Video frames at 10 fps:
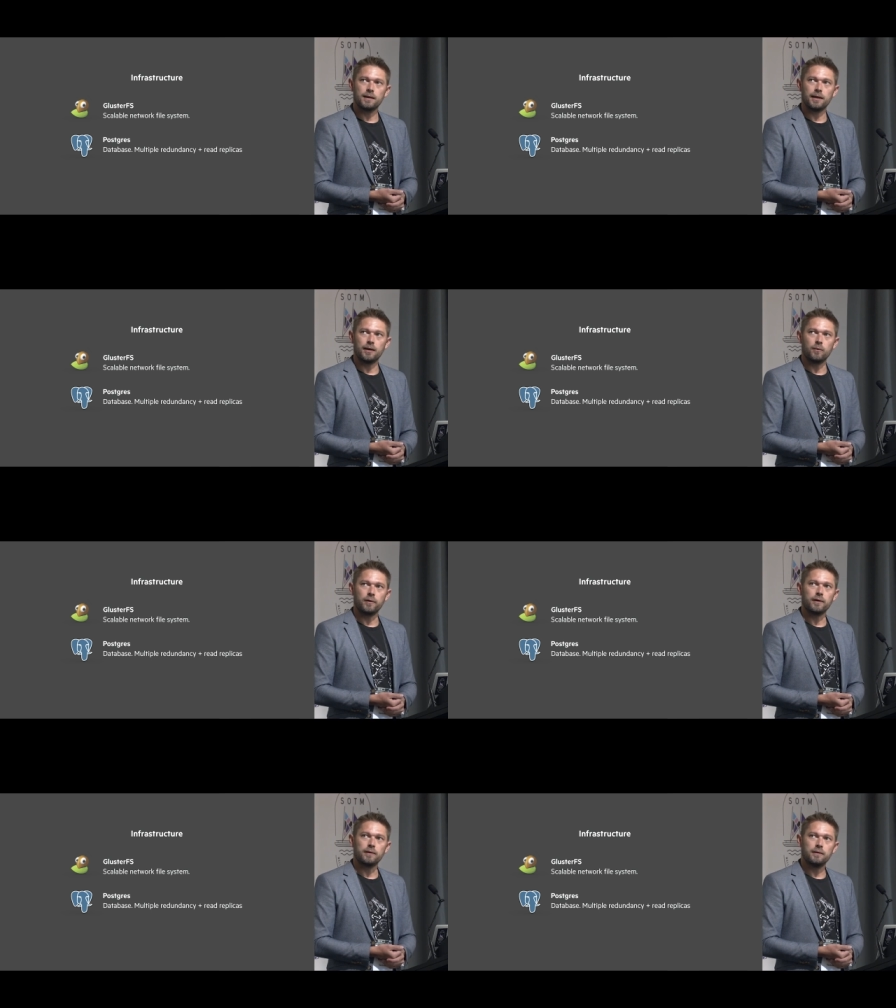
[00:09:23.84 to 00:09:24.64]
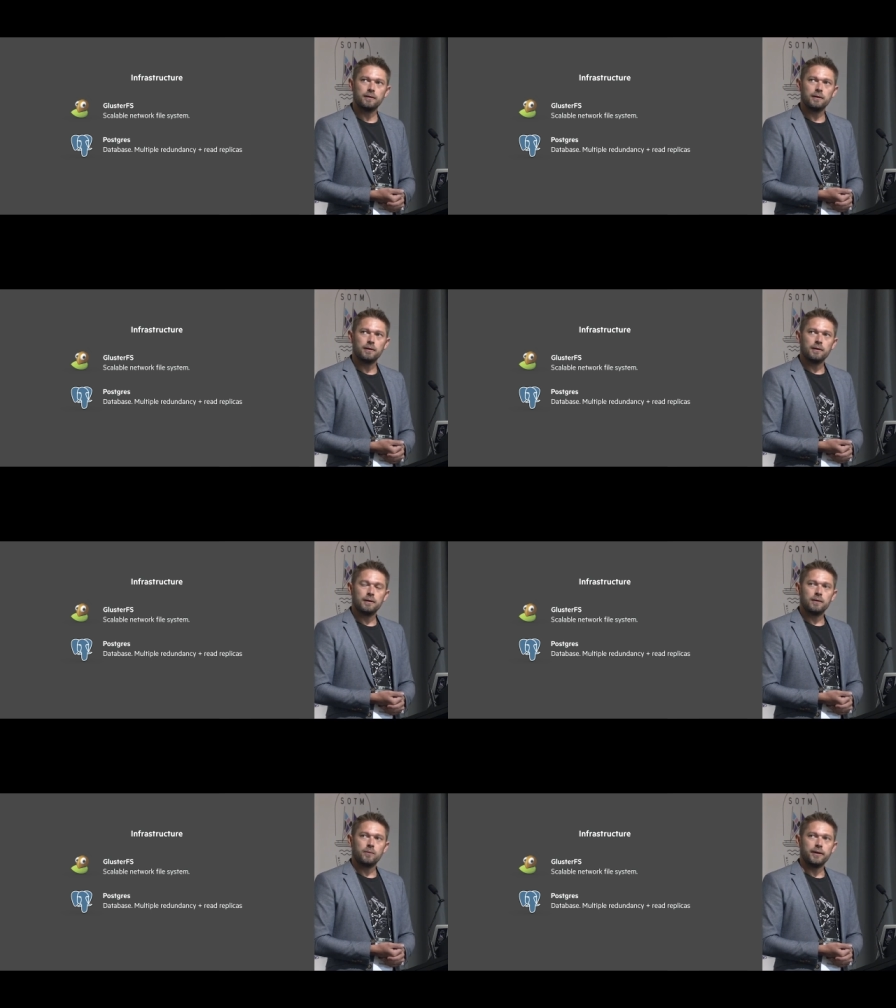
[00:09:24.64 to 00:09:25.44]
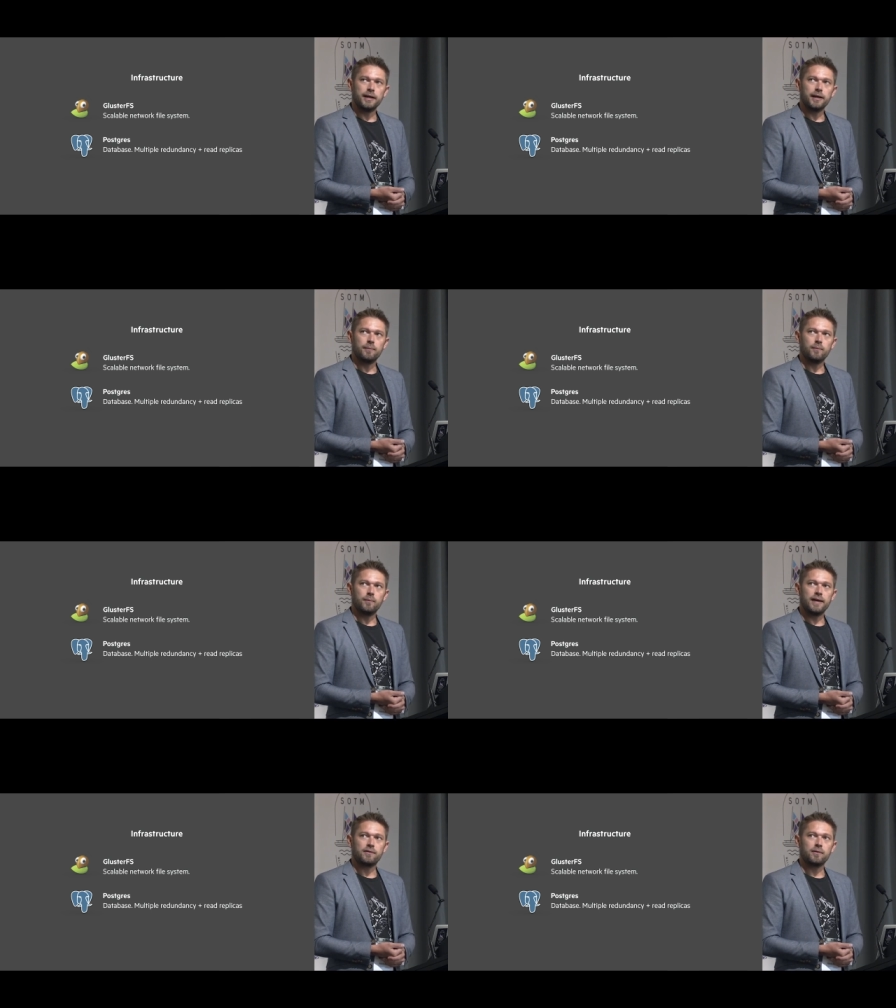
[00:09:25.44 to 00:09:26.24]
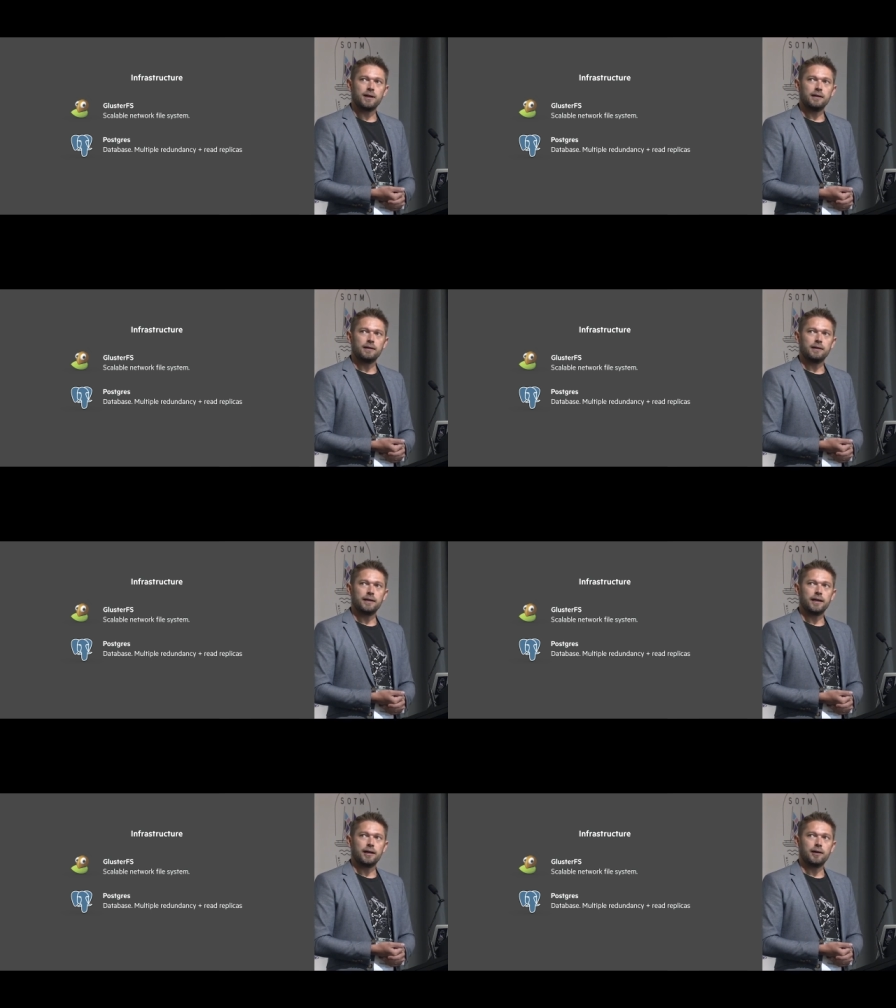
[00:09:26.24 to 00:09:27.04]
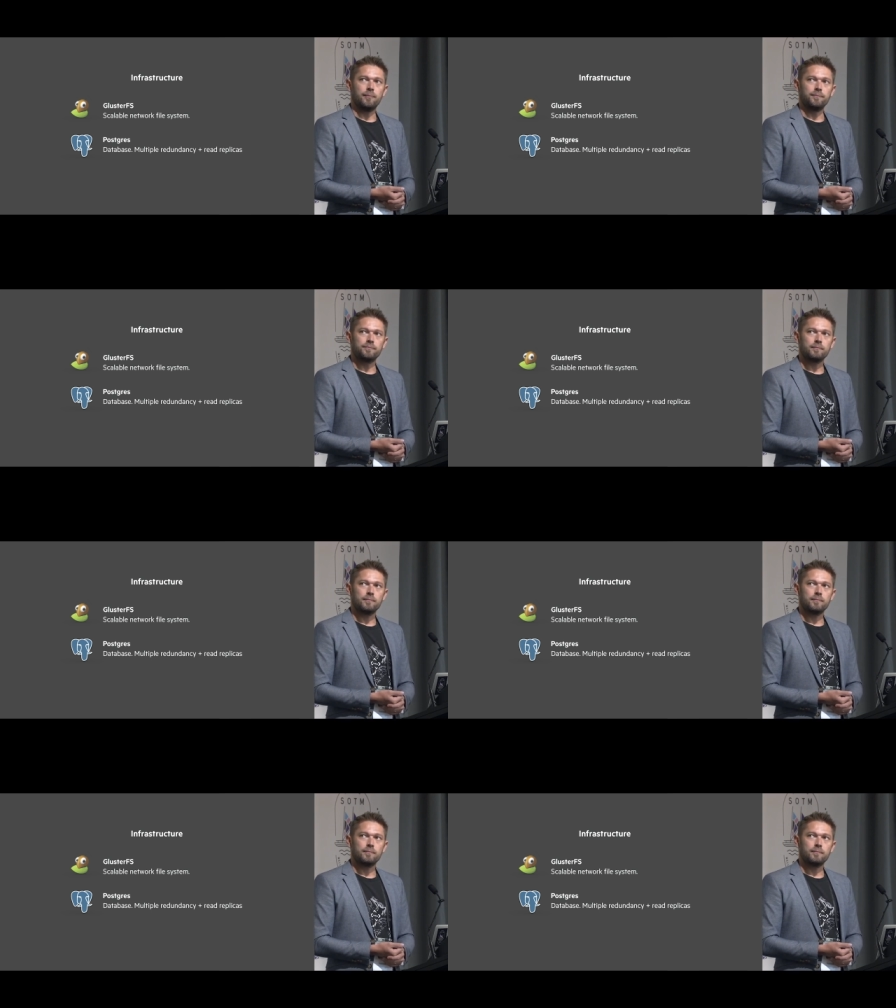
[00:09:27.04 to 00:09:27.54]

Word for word: uh, where we um, we have to run um,